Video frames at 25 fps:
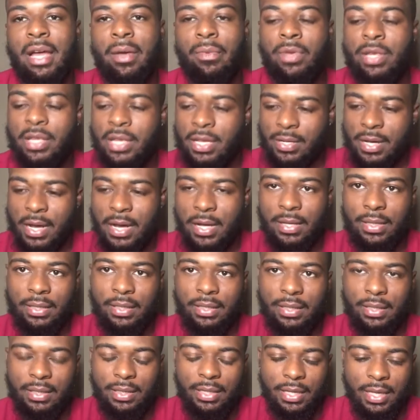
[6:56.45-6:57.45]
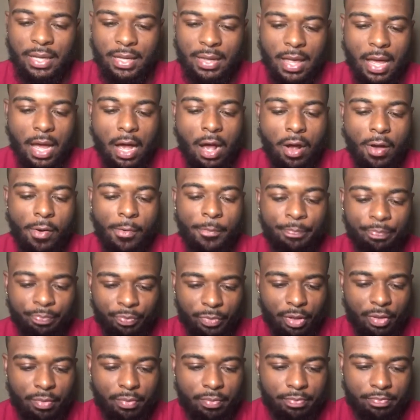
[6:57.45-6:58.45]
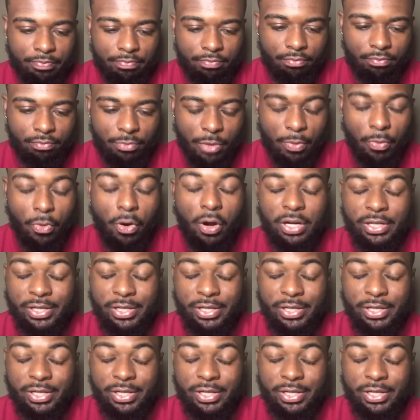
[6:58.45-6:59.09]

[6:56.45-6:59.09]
We cannot allow Lamar